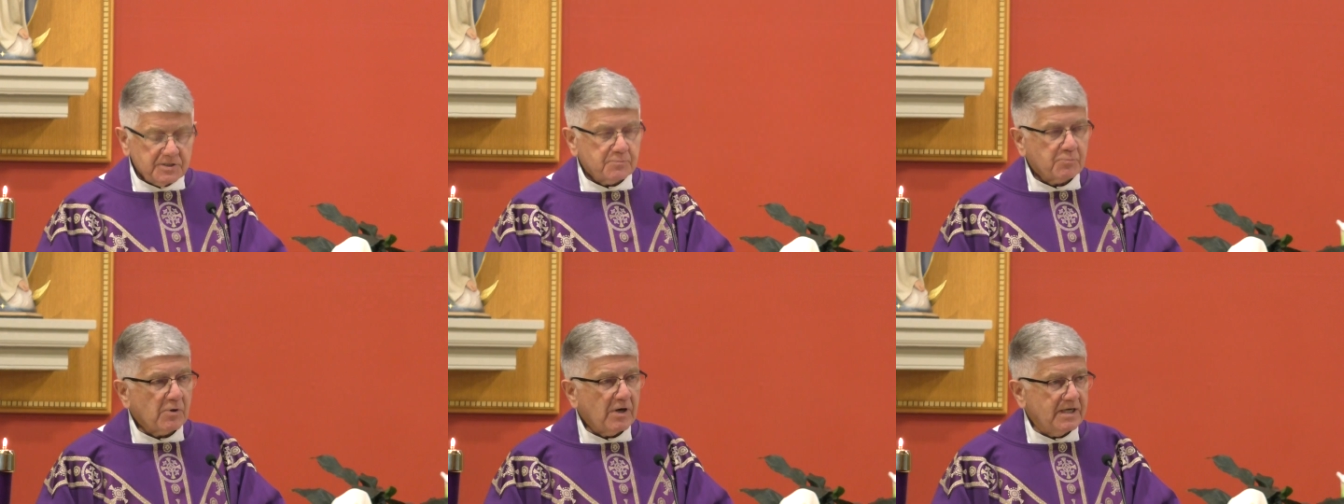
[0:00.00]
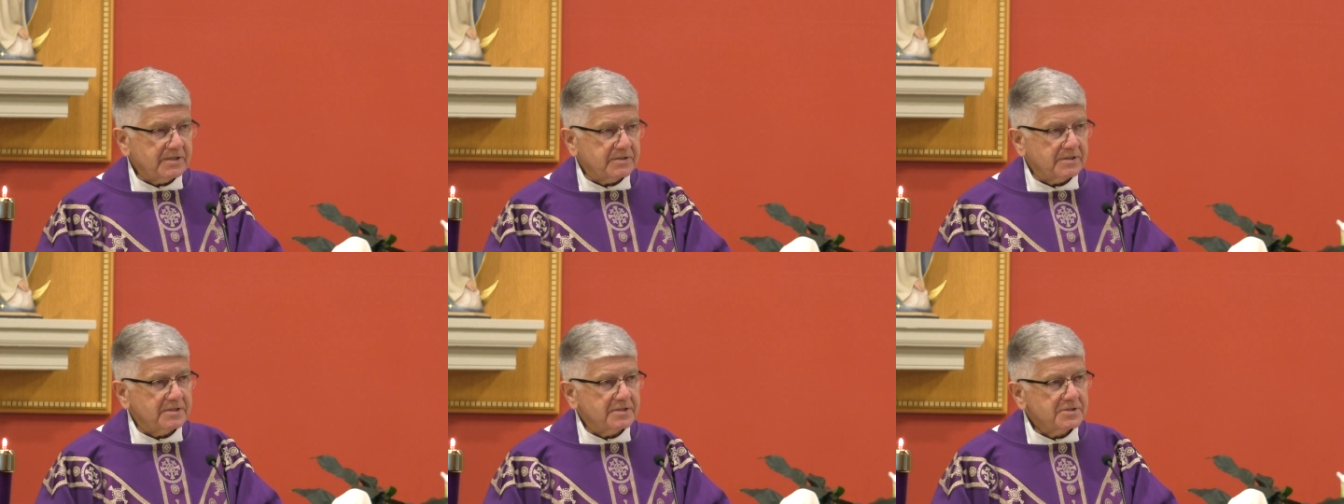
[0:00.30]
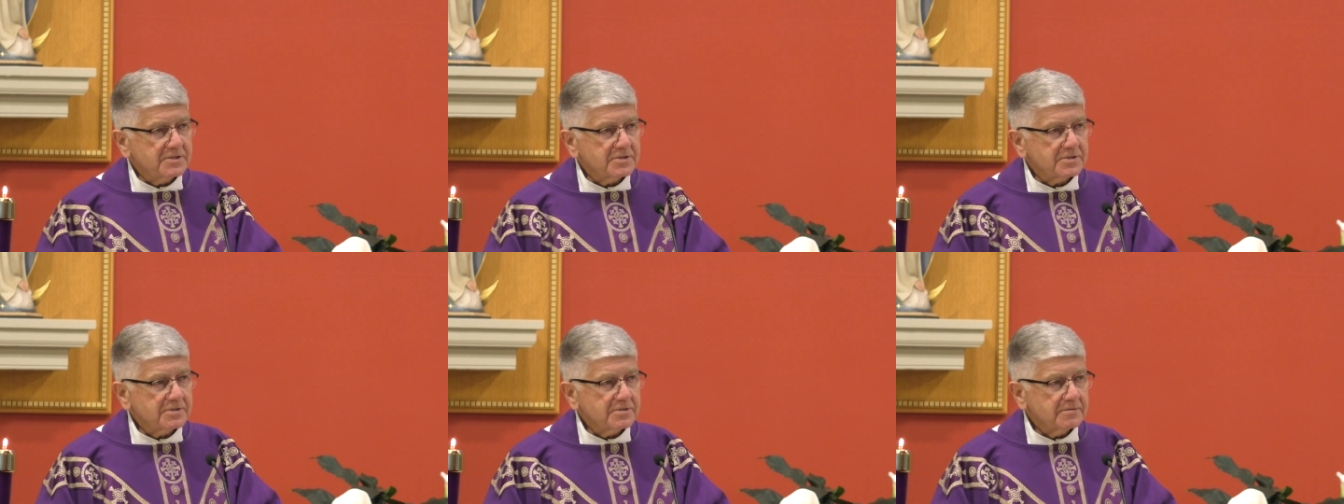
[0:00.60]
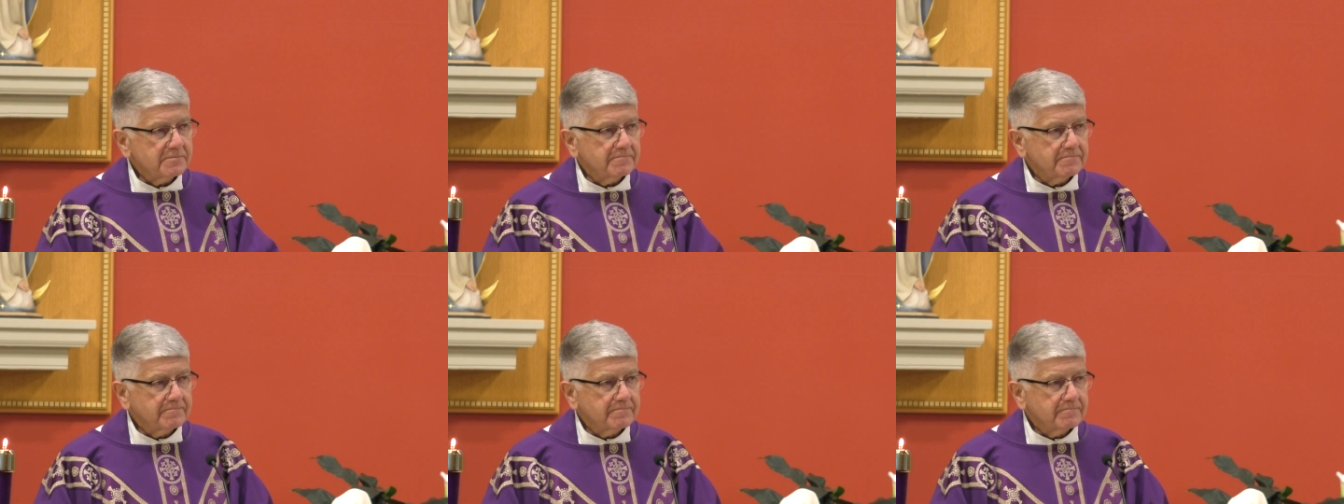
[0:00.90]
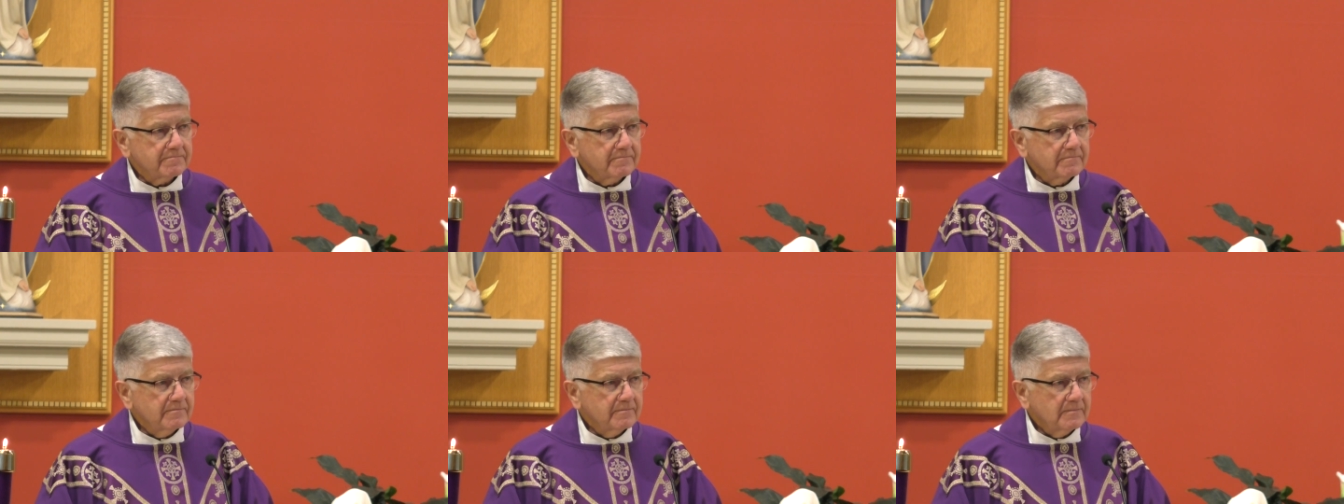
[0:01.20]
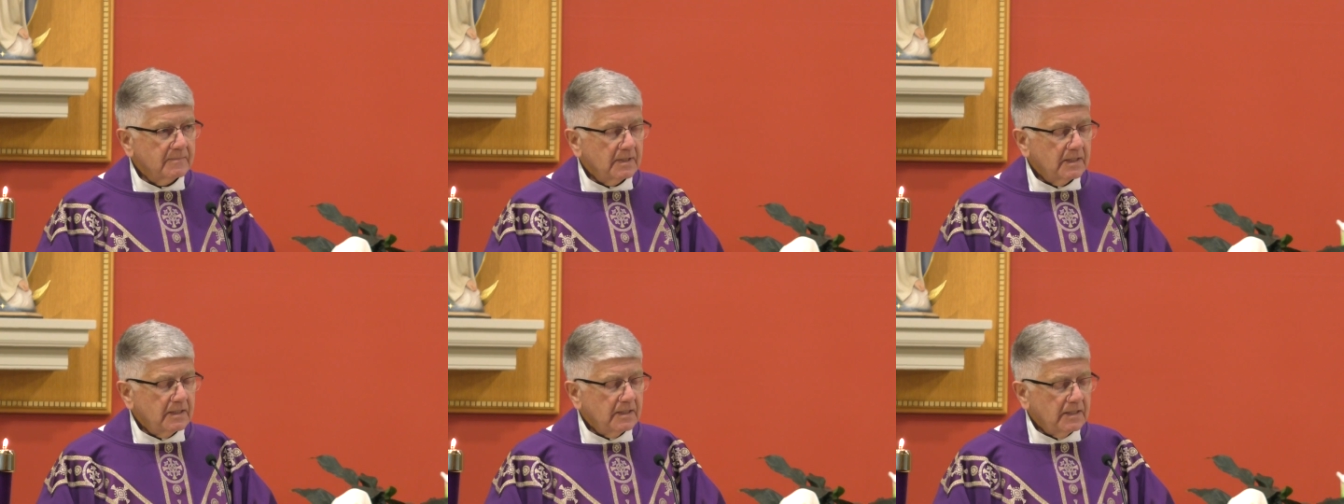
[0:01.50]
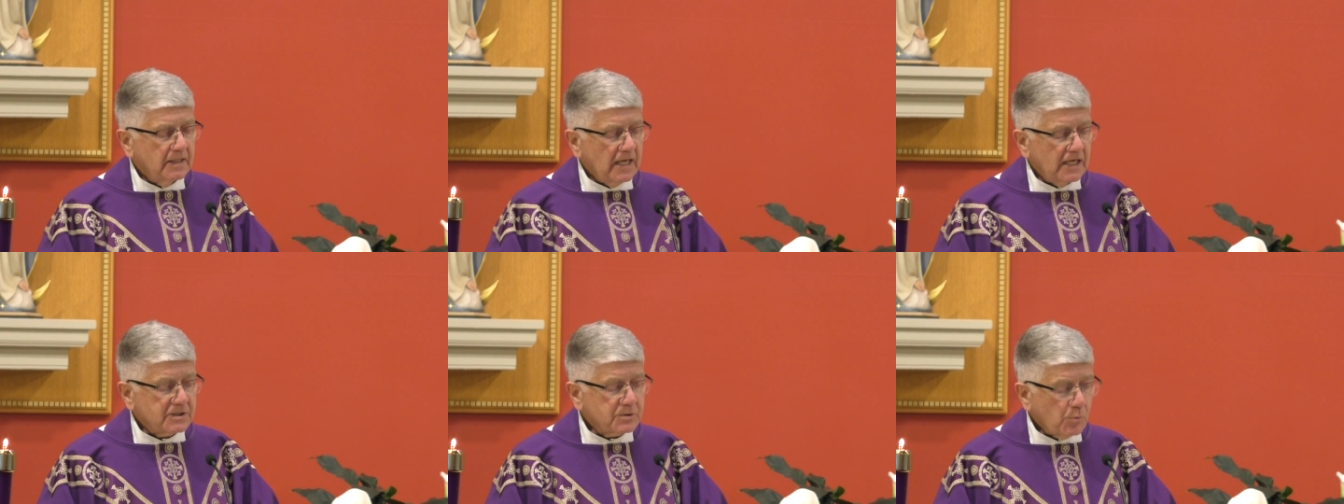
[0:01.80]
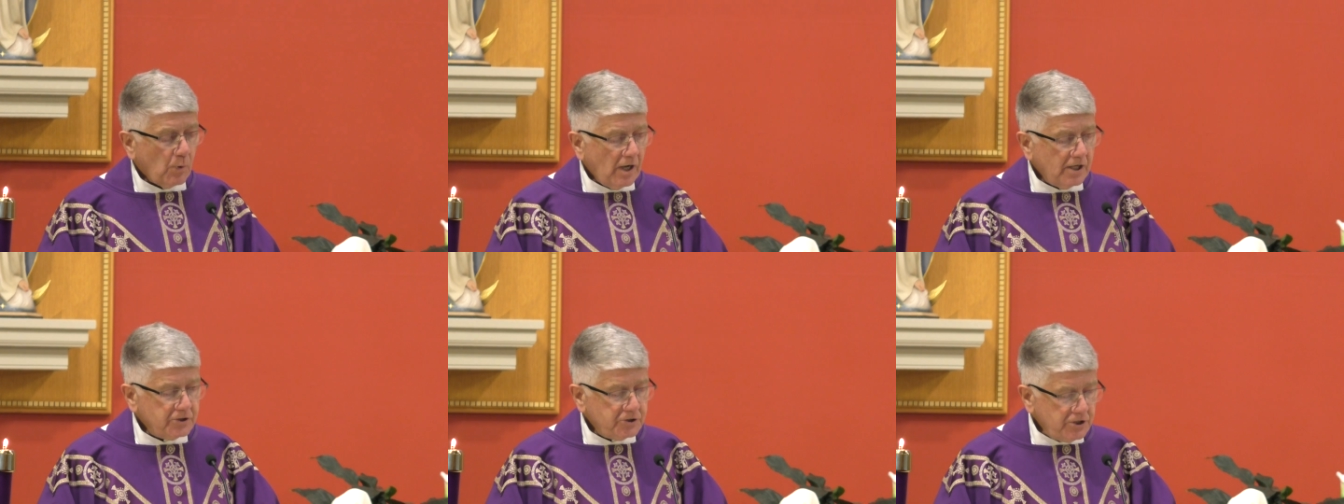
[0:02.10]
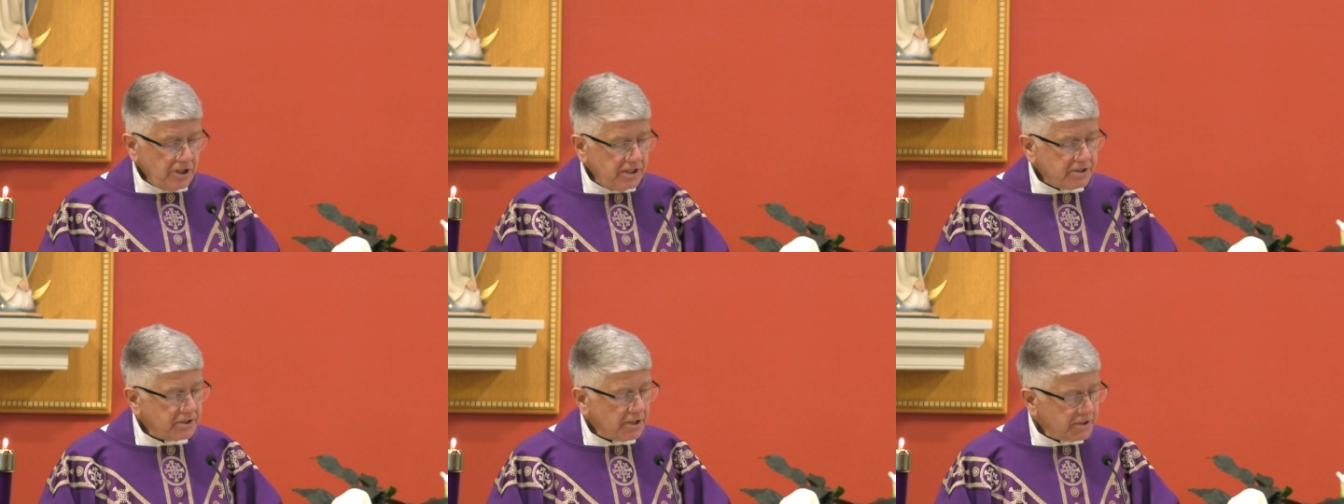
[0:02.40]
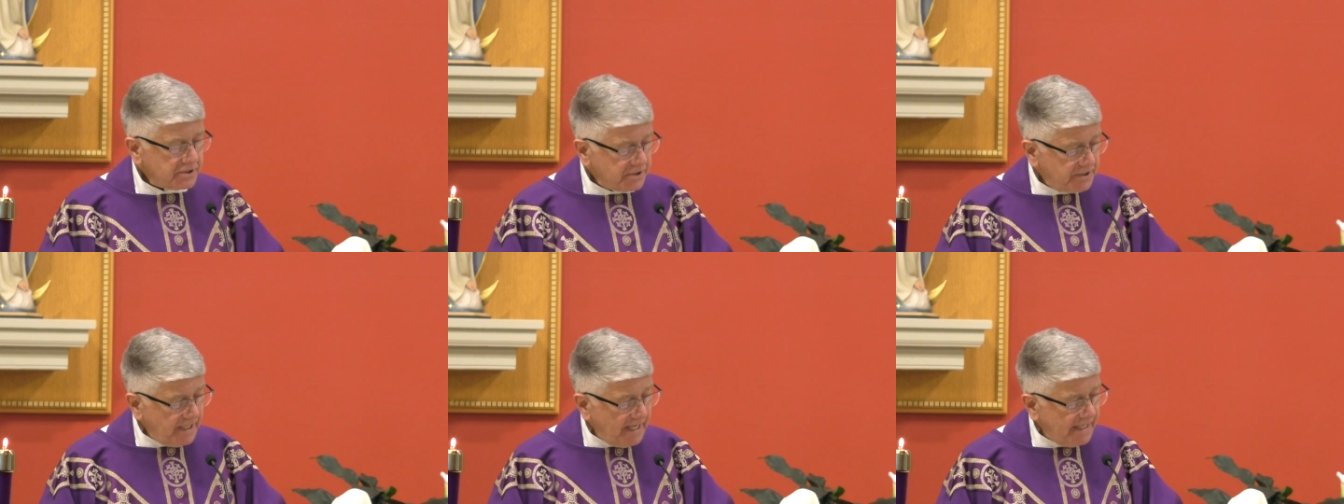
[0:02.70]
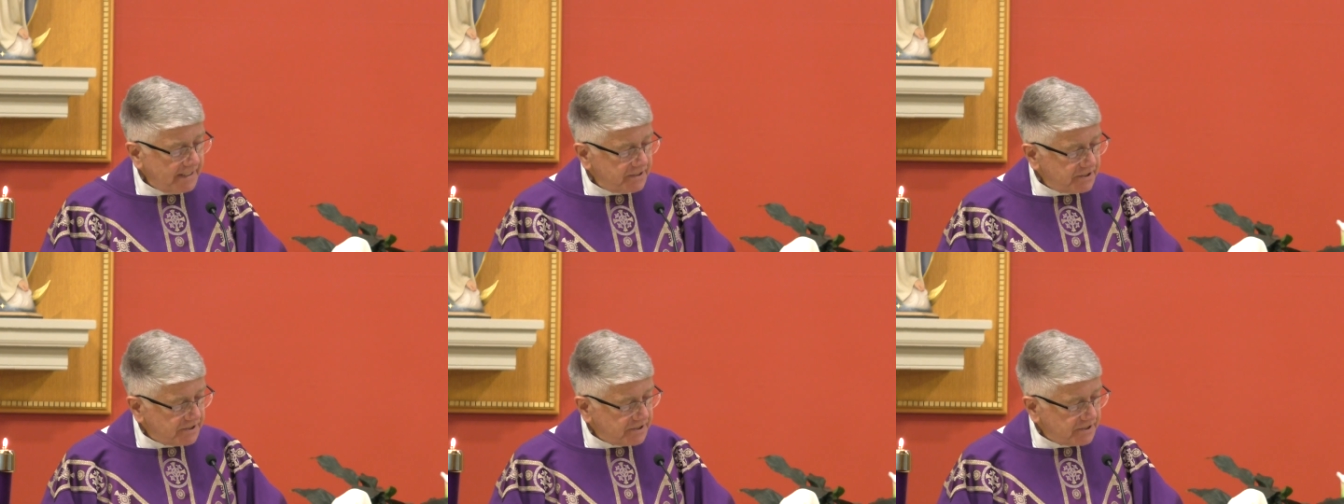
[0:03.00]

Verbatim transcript: presence. That's why Jesus then